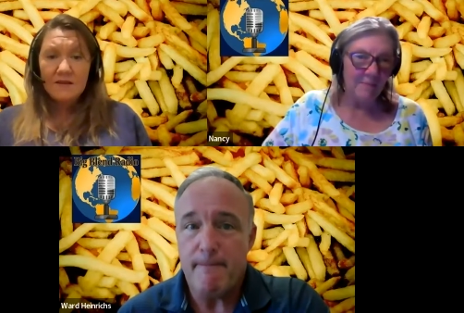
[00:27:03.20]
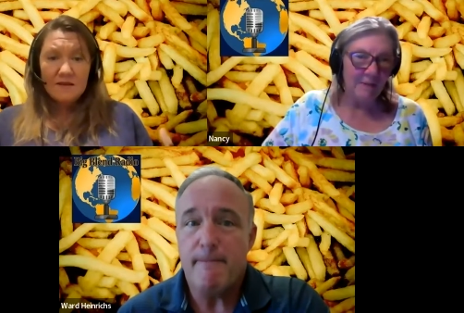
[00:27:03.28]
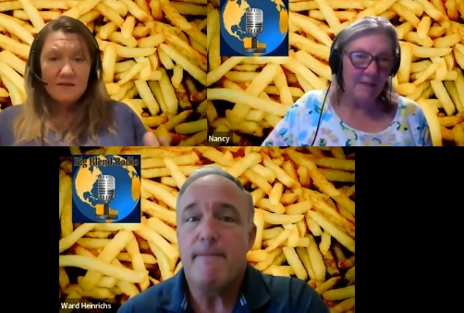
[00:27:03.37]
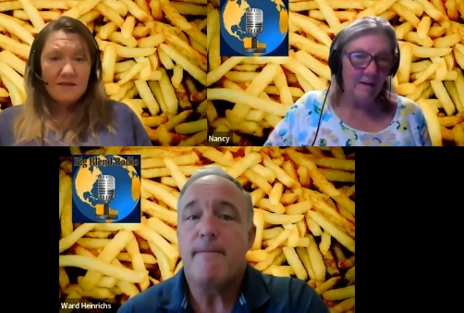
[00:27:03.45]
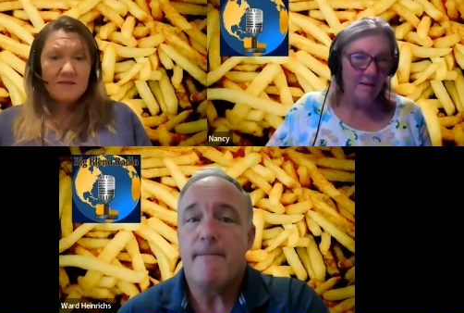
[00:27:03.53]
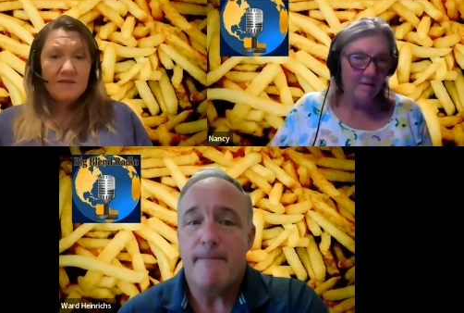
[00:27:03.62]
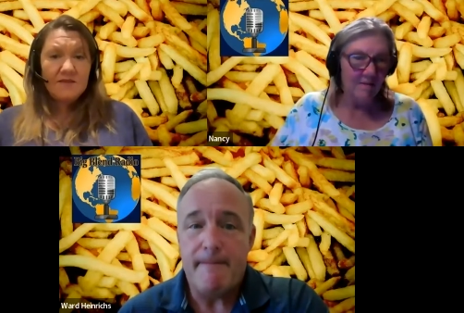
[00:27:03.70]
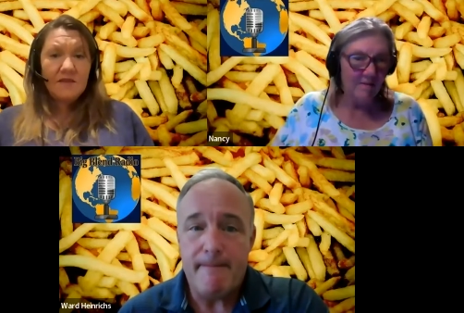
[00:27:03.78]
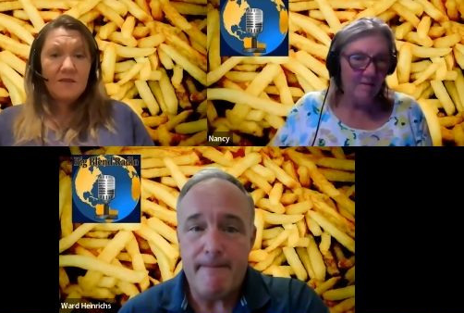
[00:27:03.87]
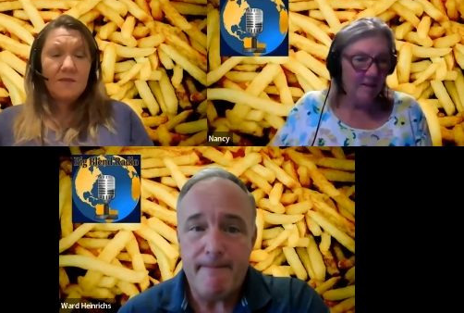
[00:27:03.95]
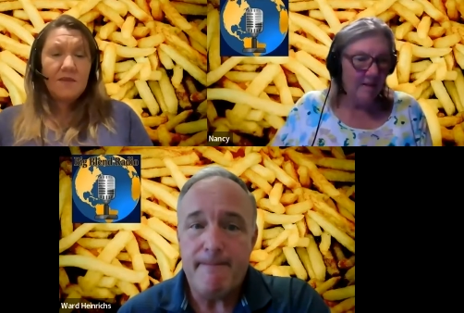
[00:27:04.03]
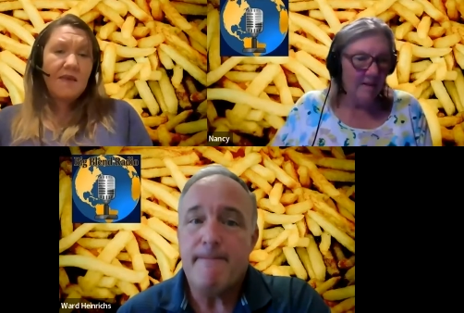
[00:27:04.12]
Speaker 1: Because it's
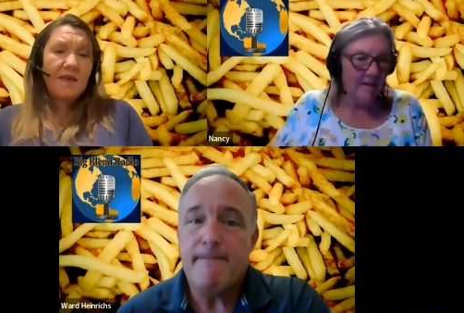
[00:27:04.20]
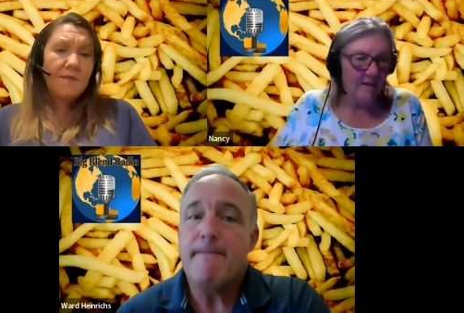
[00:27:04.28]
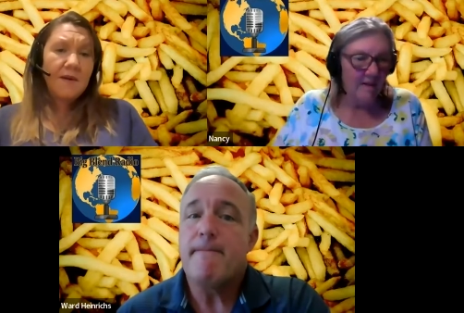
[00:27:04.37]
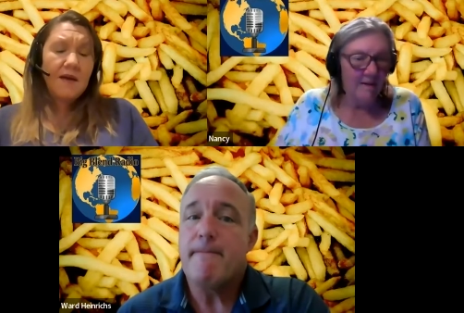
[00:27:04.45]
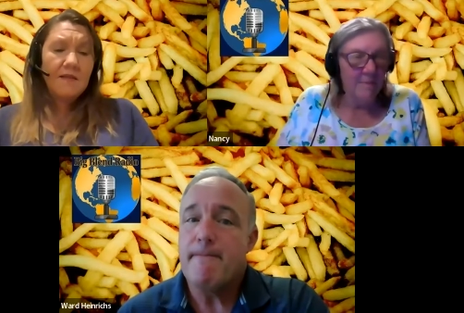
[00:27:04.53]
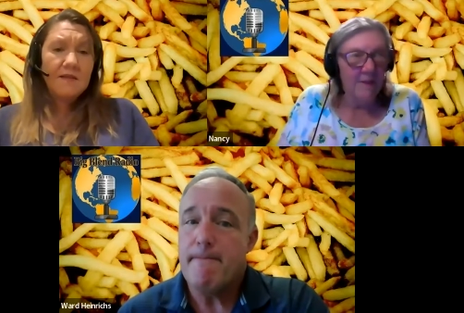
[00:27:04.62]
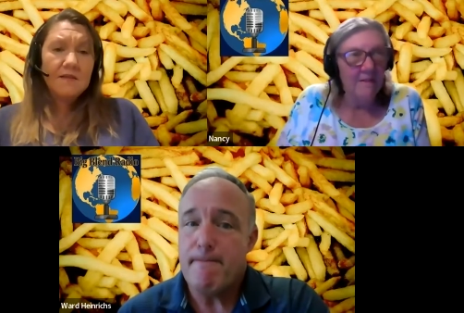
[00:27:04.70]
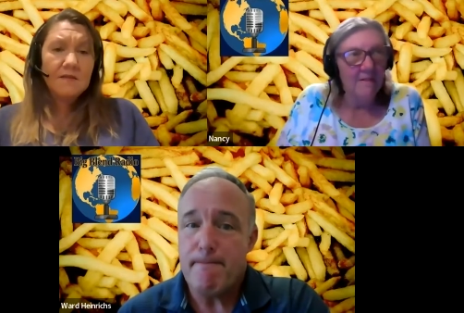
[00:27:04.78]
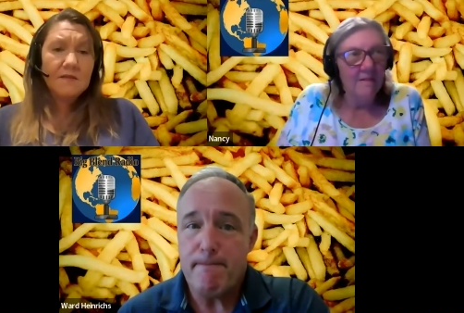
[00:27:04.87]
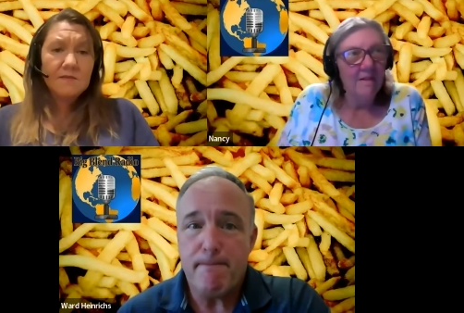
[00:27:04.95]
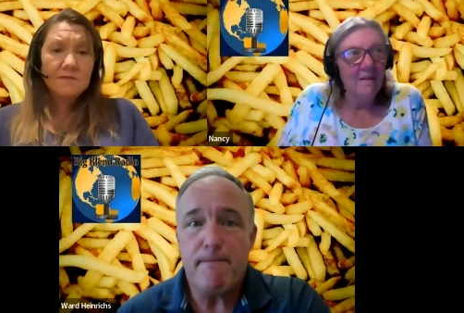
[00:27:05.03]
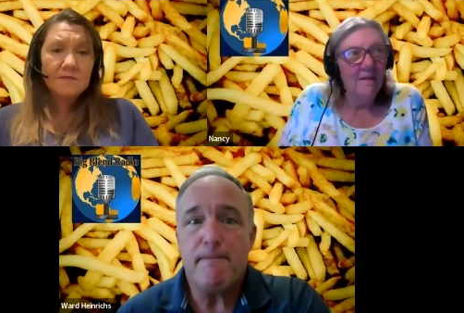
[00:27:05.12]
going to be that balance. I
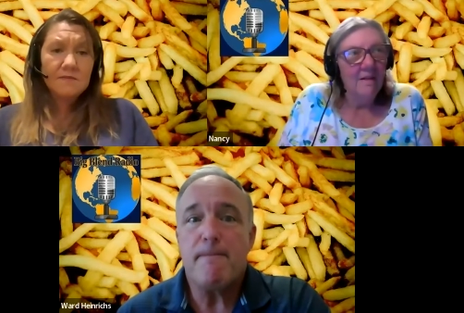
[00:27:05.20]
mean,